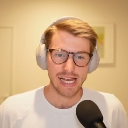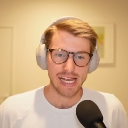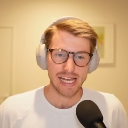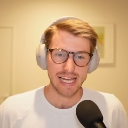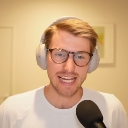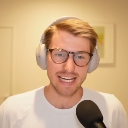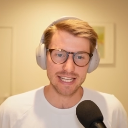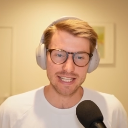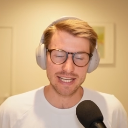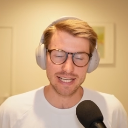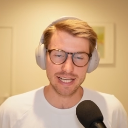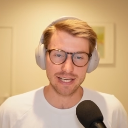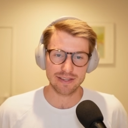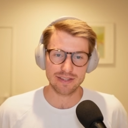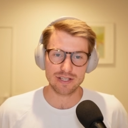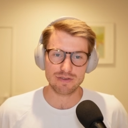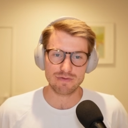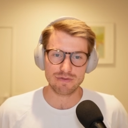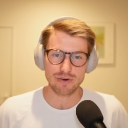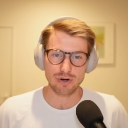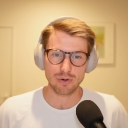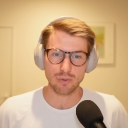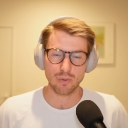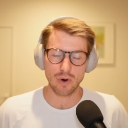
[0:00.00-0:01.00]
hinting at this
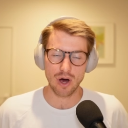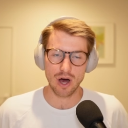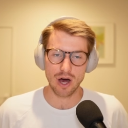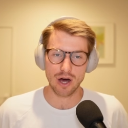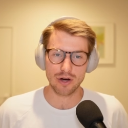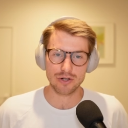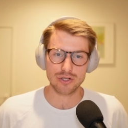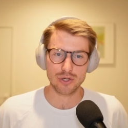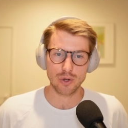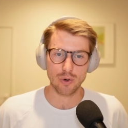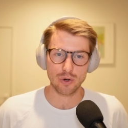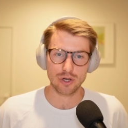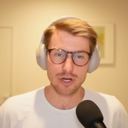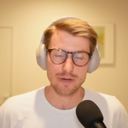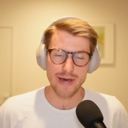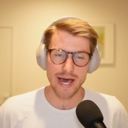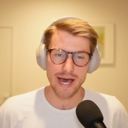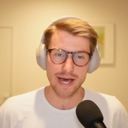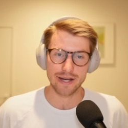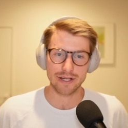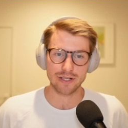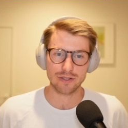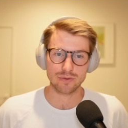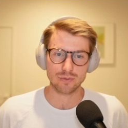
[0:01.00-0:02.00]
for a while, talking
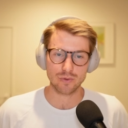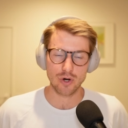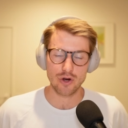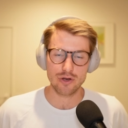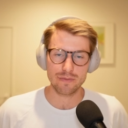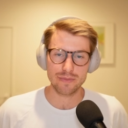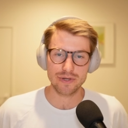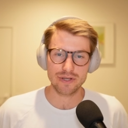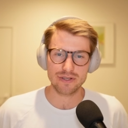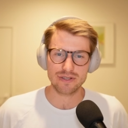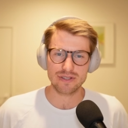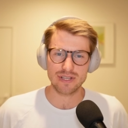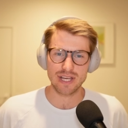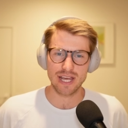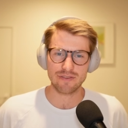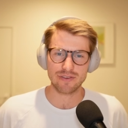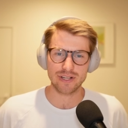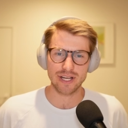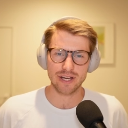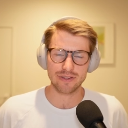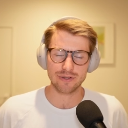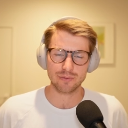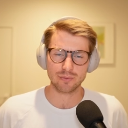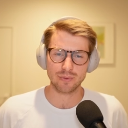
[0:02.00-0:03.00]
about it, rumours
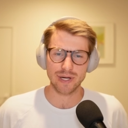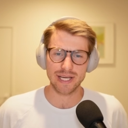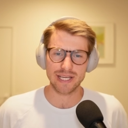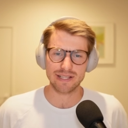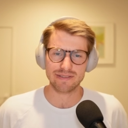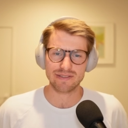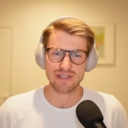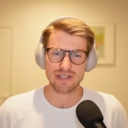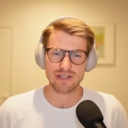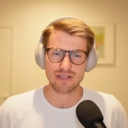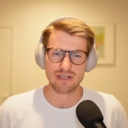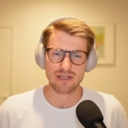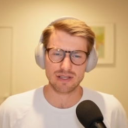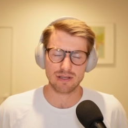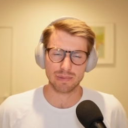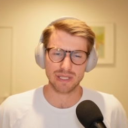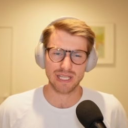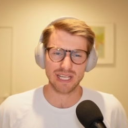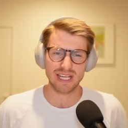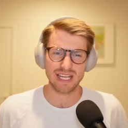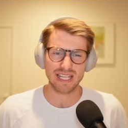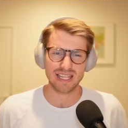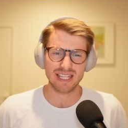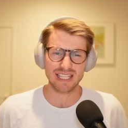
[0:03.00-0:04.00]
every other week since the
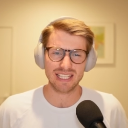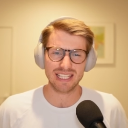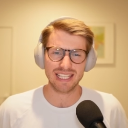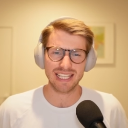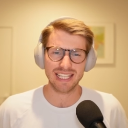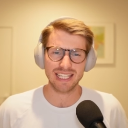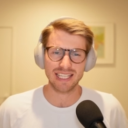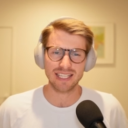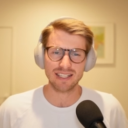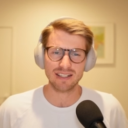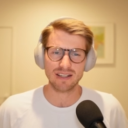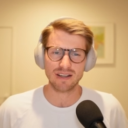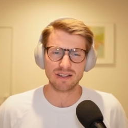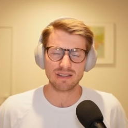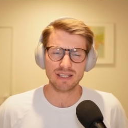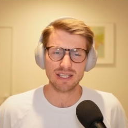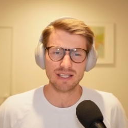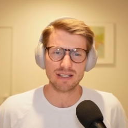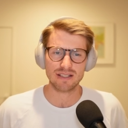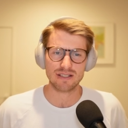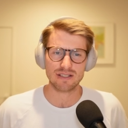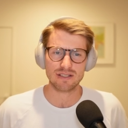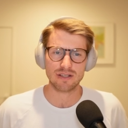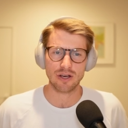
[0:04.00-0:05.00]
beginning of the year, I
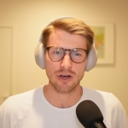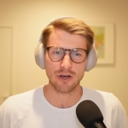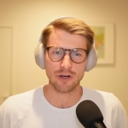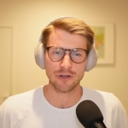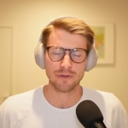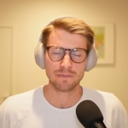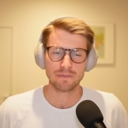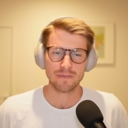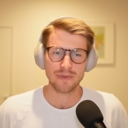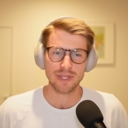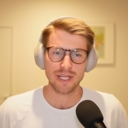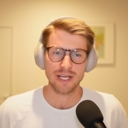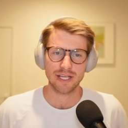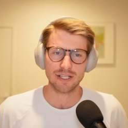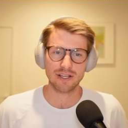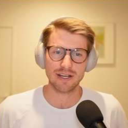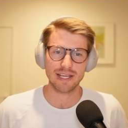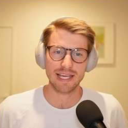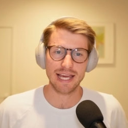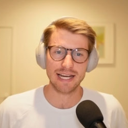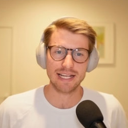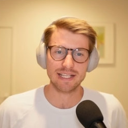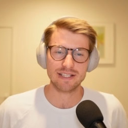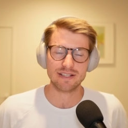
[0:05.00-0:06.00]
think. So going to
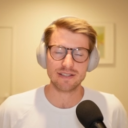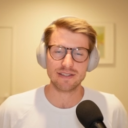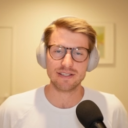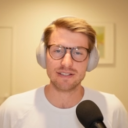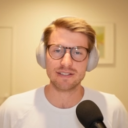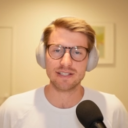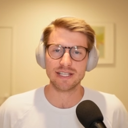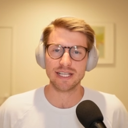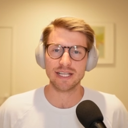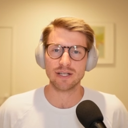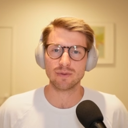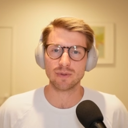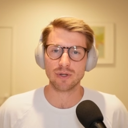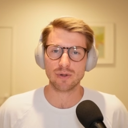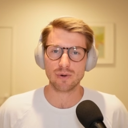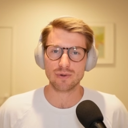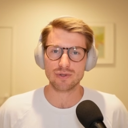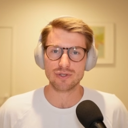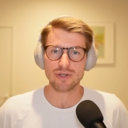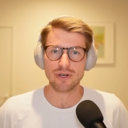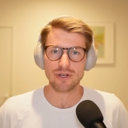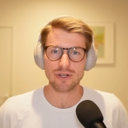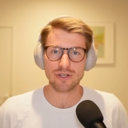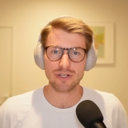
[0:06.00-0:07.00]
get into the deal. We're
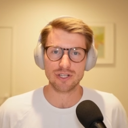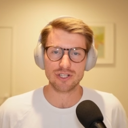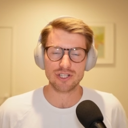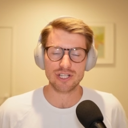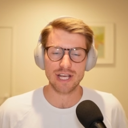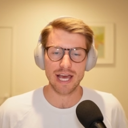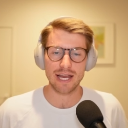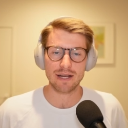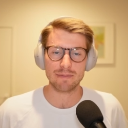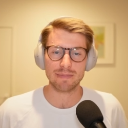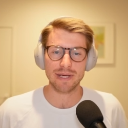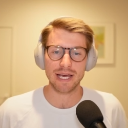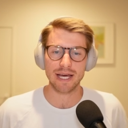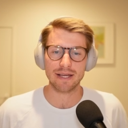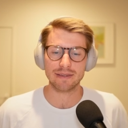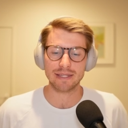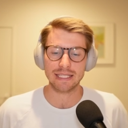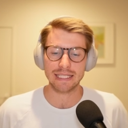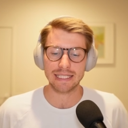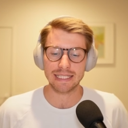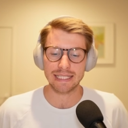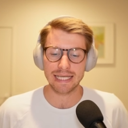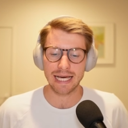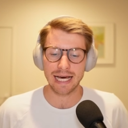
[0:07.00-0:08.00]
also going to chat about
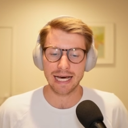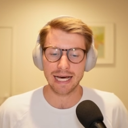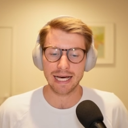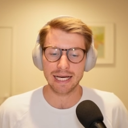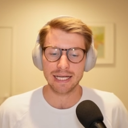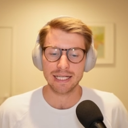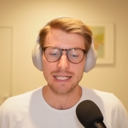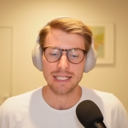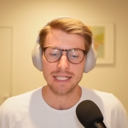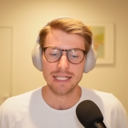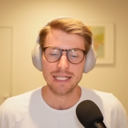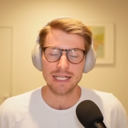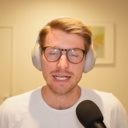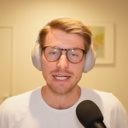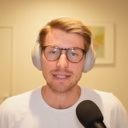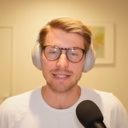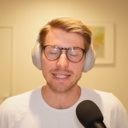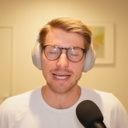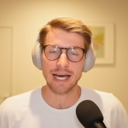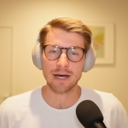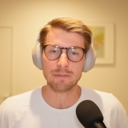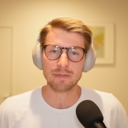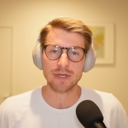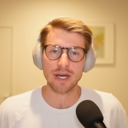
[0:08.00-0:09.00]
the
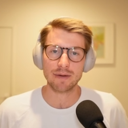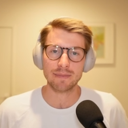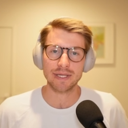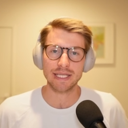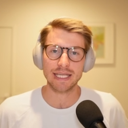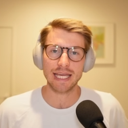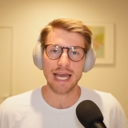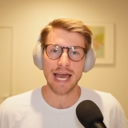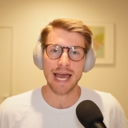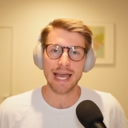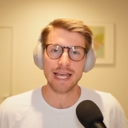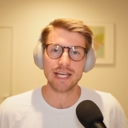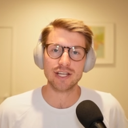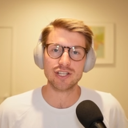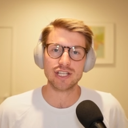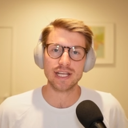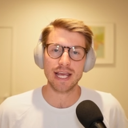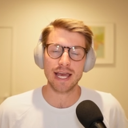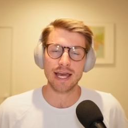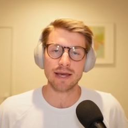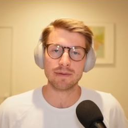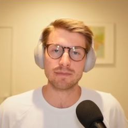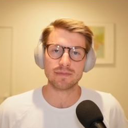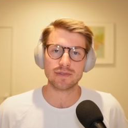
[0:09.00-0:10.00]
upcoming
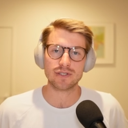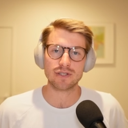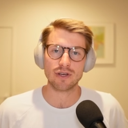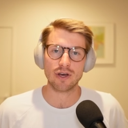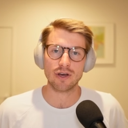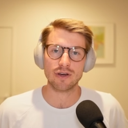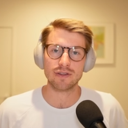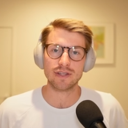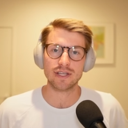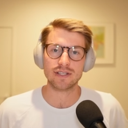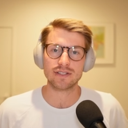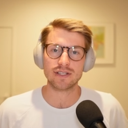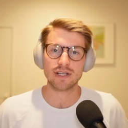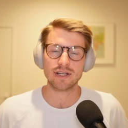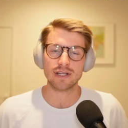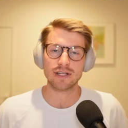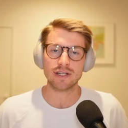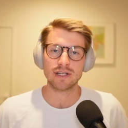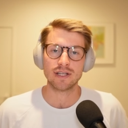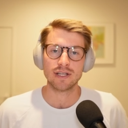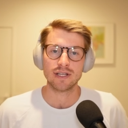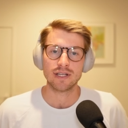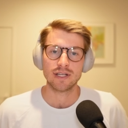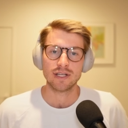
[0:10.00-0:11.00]
AGM. So there's
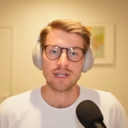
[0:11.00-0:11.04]
a